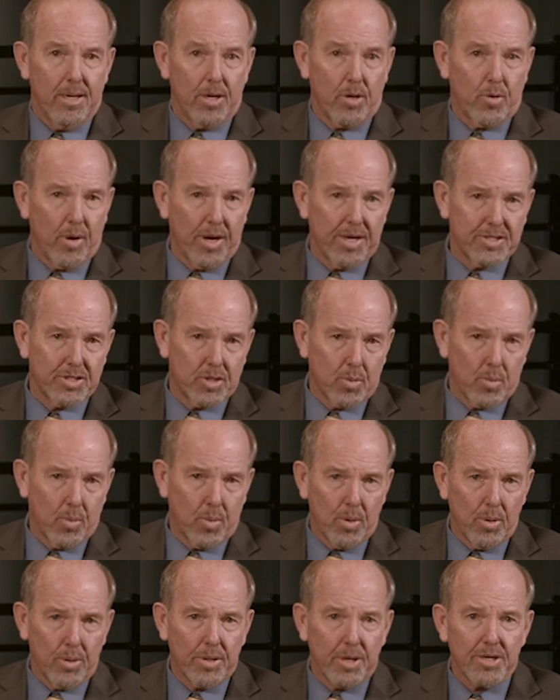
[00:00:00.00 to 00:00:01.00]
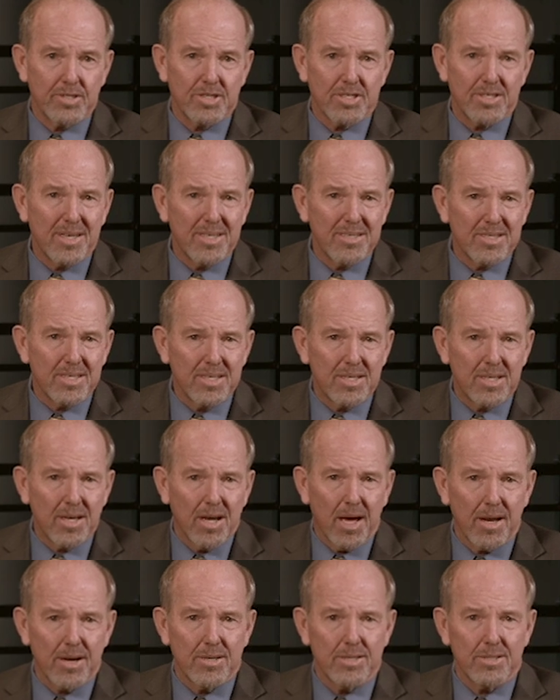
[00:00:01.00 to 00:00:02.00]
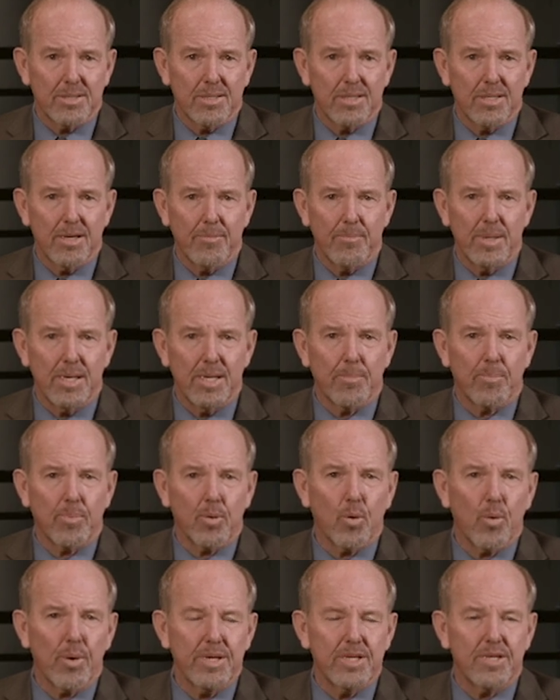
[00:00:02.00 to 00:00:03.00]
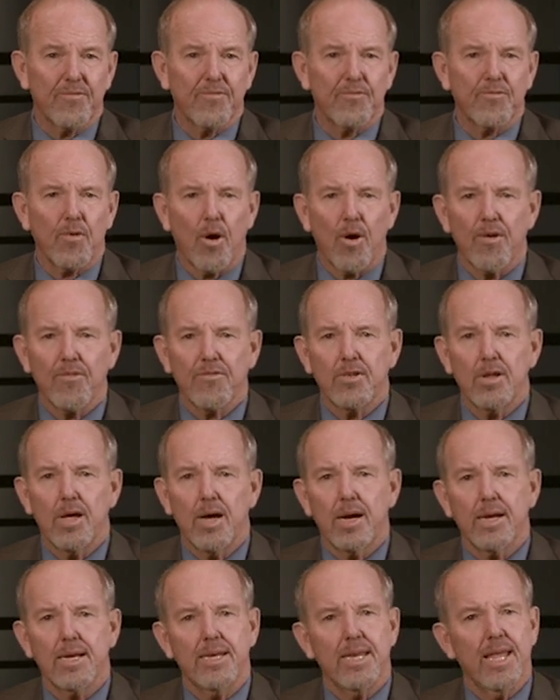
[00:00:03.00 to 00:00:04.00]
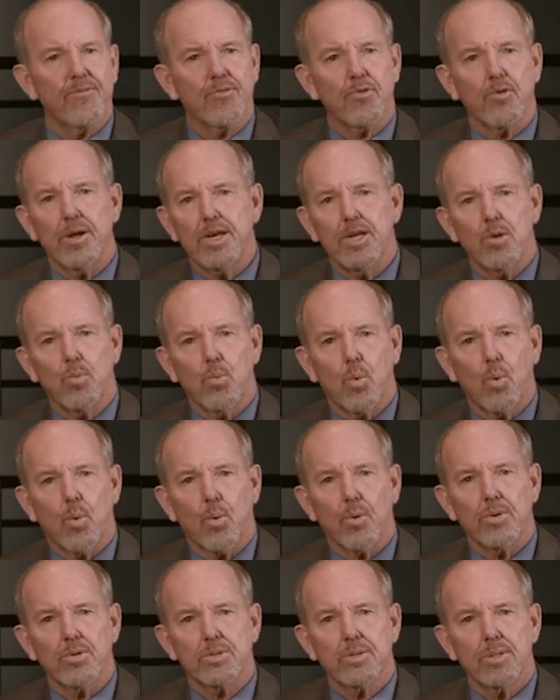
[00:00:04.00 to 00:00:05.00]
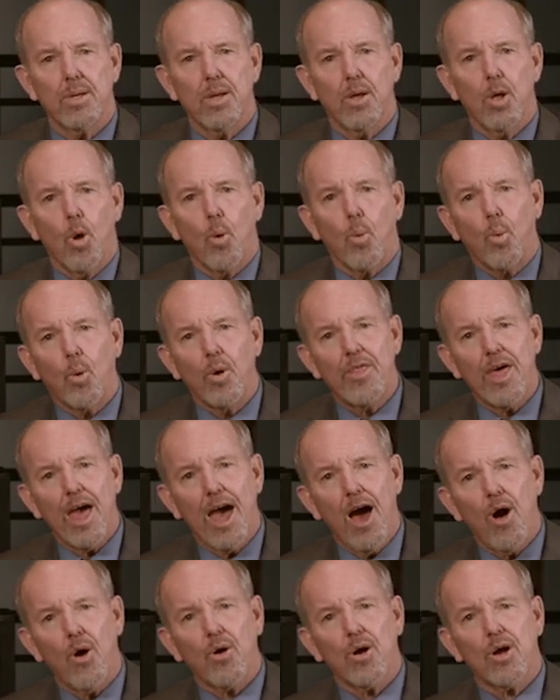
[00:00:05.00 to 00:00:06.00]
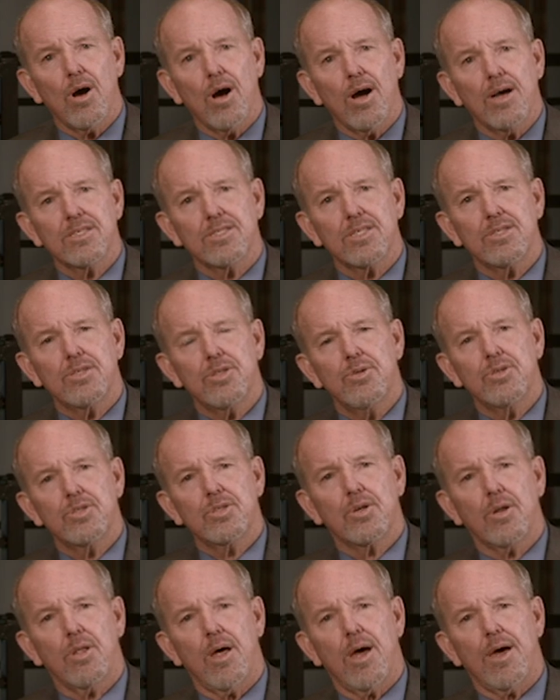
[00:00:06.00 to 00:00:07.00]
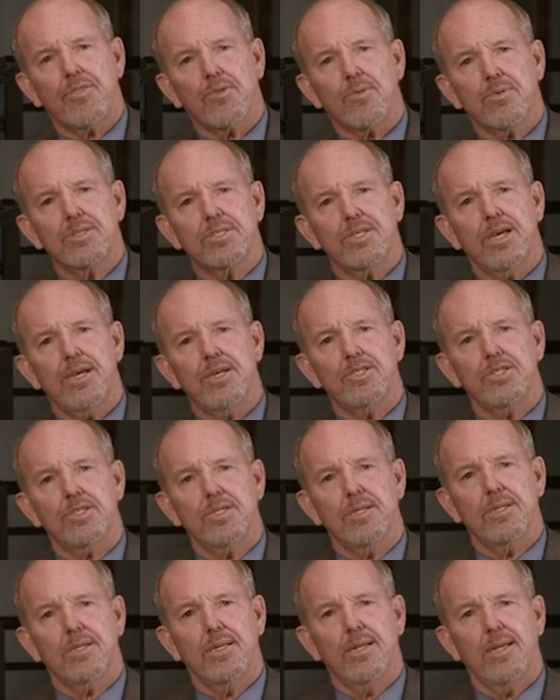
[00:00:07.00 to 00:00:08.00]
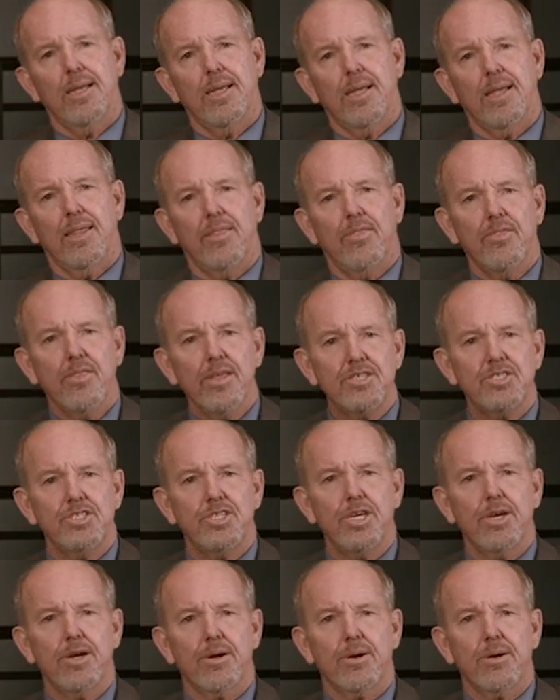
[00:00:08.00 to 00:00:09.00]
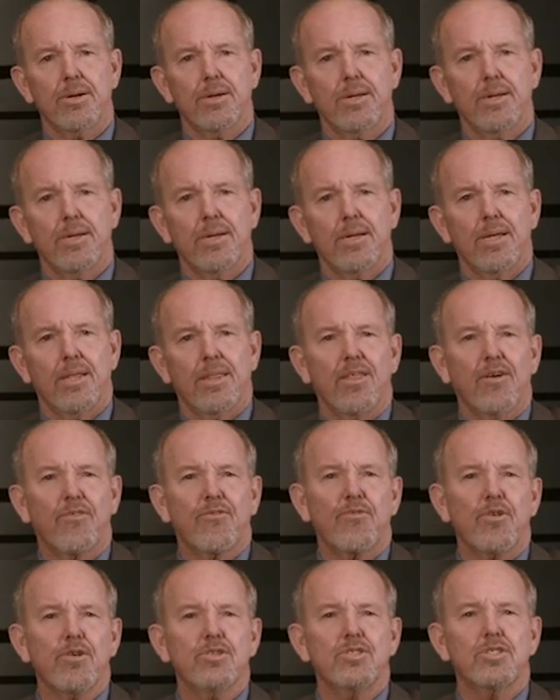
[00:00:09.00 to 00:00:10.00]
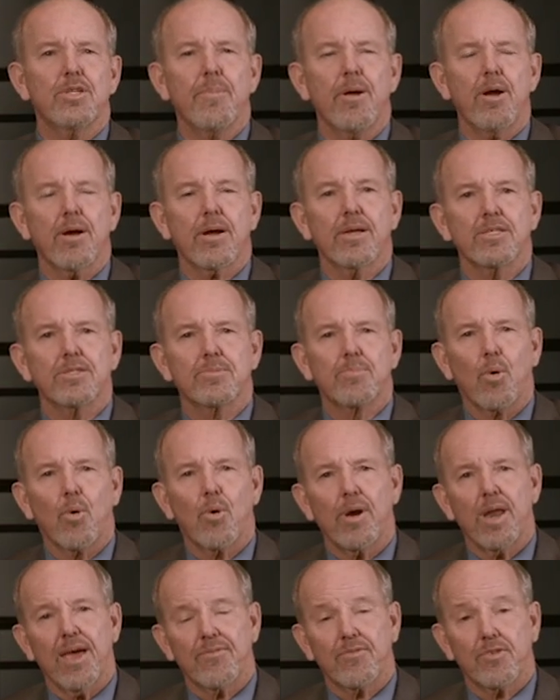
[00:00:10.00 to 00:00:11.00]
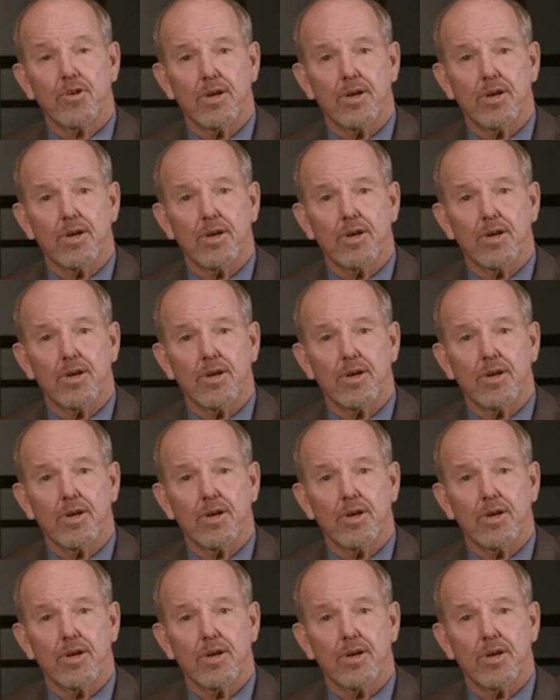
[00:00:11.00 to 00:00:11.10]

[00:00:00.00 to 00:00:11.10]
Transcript: Across the world, our sons and daughters have been deployed to far-flung, never-ending wars without constitutional authorization. this year, the first Americans born after